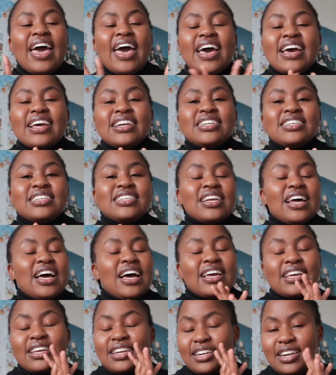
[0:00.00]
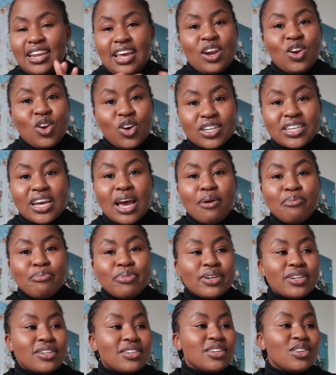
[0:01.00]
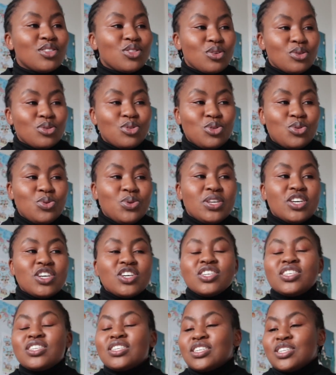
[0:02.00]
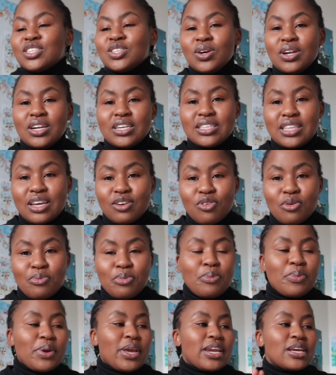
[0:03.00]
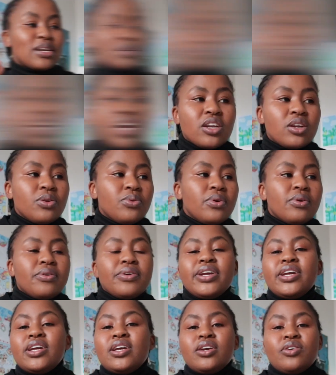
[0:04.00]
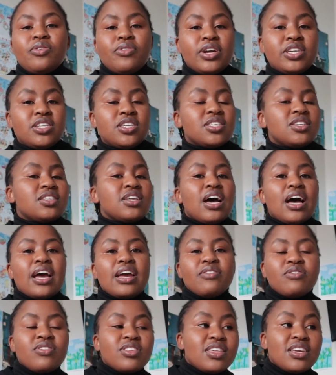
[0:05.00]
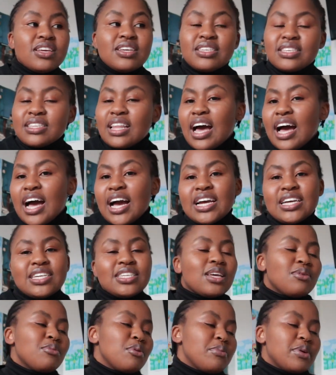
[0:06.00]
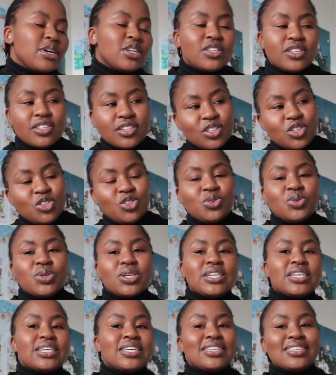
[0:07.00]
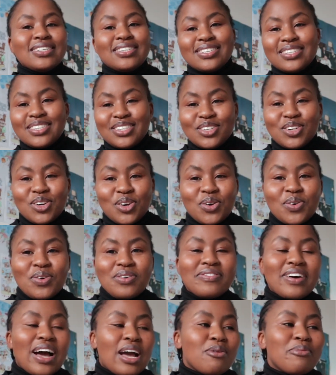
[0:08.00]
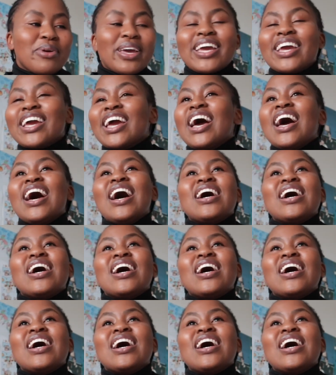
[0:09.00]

And a lot happened in those two years. So let's start from the beginning. January, register, everything is nice. I'm a master's student, you know, vibing.